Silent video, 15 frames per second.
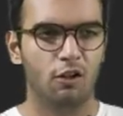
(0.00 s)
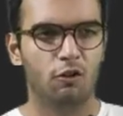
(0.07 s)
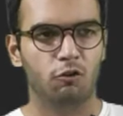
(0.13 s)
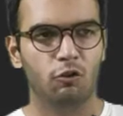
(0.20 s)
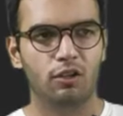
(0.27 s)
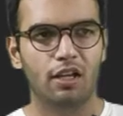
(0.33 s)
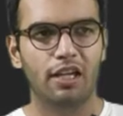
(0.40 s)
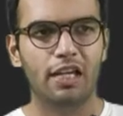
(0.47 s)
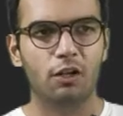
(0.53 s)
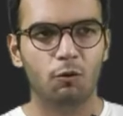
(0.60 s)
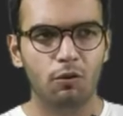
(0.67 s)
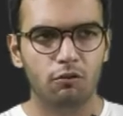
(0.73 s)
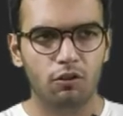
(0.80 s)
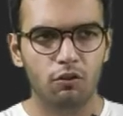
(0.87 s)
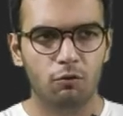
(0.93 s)
So the
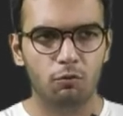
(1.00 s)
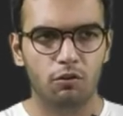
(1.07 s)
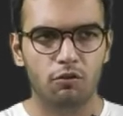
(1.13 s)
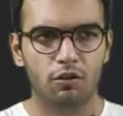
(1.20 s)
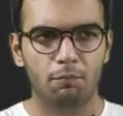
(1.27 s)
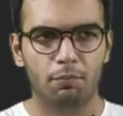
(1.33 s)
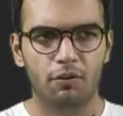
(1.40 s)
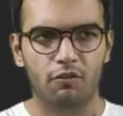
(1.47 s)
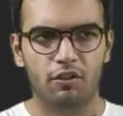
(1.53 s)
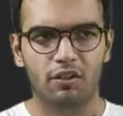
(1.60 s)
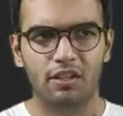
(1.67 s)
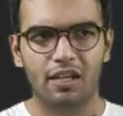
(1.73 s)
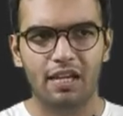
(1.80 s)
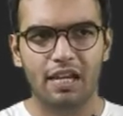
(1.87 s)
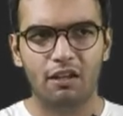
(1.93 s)
equations which
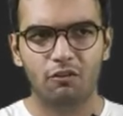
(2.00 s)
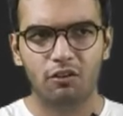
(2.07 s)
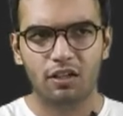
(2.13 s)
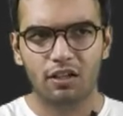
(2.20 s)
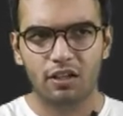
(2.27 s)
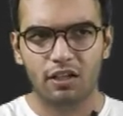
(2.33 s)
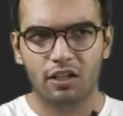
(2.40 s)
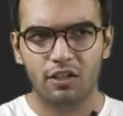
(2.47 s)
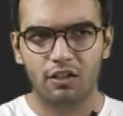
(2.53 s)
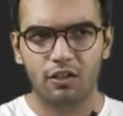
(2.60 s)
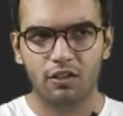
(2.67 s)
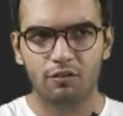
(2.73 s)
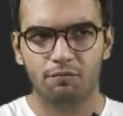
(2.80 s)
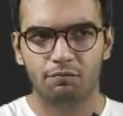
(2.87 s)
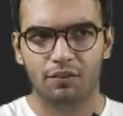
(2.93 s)
represent the A C
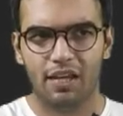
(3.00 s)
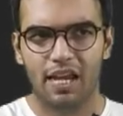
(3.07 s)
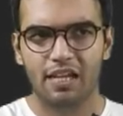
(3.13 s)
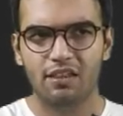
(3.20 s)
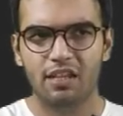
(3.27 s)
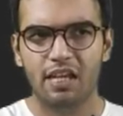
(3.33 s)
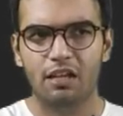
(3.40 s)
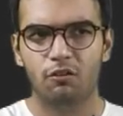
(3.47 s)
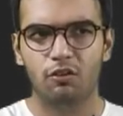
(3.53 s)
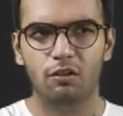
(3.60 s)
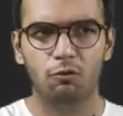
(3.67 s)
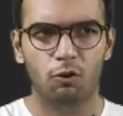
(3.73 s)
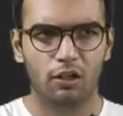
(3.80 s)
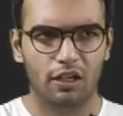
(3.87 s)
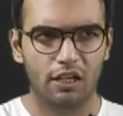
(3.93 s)
current and the A
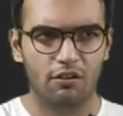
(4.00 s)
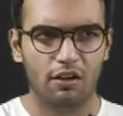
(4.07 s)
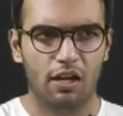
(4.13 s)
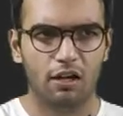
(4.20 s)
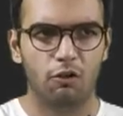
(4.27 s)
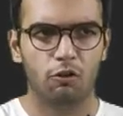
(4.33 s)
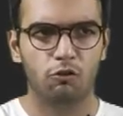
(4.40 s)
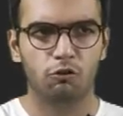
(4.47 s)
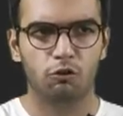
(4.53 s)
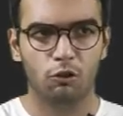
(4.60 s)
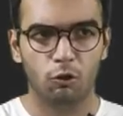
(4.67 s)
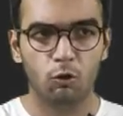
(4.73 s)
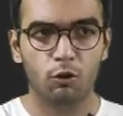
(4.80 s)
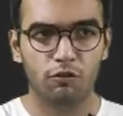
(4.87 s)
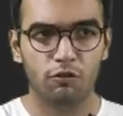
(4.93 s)
C voltage are
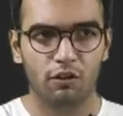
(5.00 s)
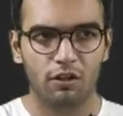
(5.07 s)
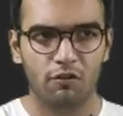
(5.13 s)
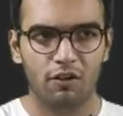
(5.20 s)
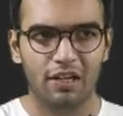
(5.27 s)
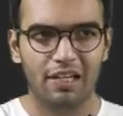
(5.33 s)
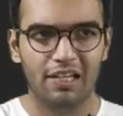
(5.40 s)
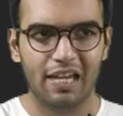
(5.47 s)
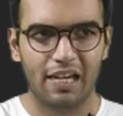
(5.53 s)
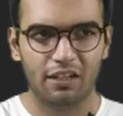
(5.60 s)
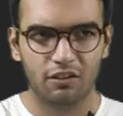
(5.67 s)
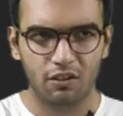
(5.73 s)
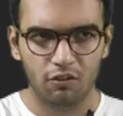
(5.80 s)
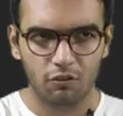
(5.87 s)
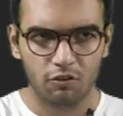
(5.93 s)
look generally
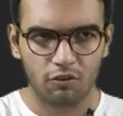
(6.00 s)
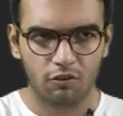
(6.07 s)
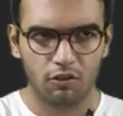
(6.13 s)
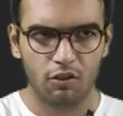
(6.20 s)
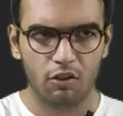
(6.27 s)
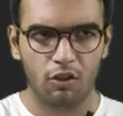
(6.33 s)
like this.